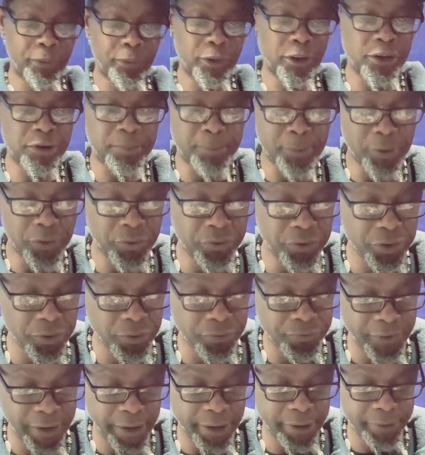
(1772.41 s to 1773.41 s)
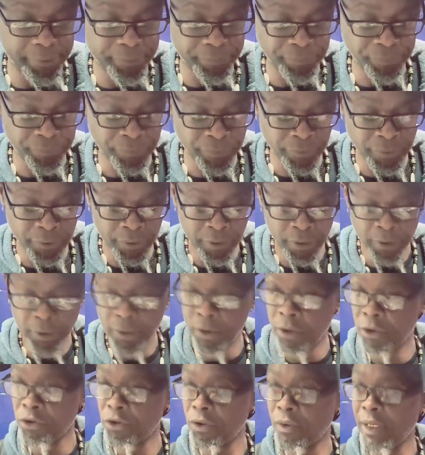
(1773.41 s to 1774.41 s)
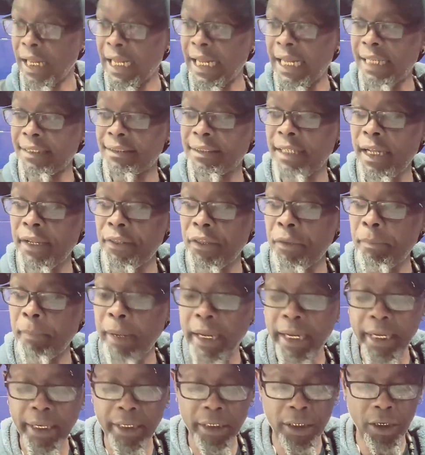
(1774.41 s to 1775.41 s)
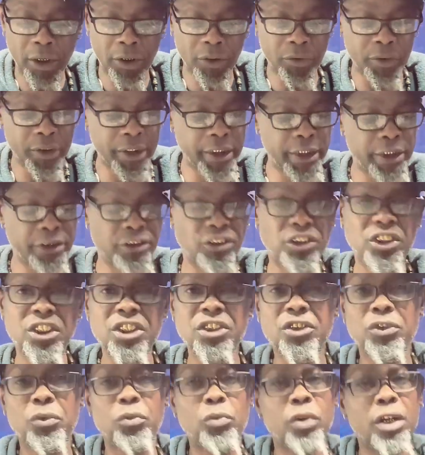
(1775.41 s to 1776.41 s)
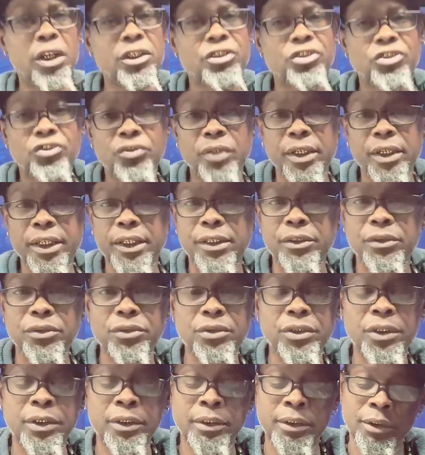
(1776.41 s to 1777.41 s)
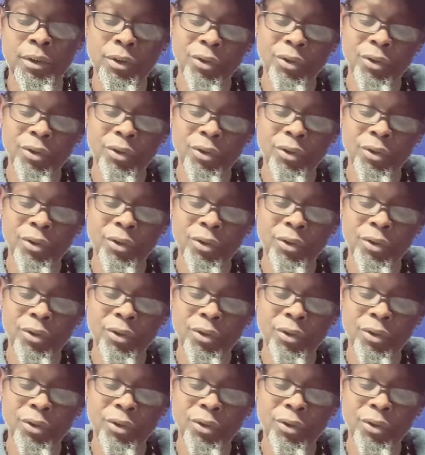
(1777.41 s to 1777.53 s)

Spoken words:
out pretty smooth too, fam. So like I say, the main goal is just to run stringers,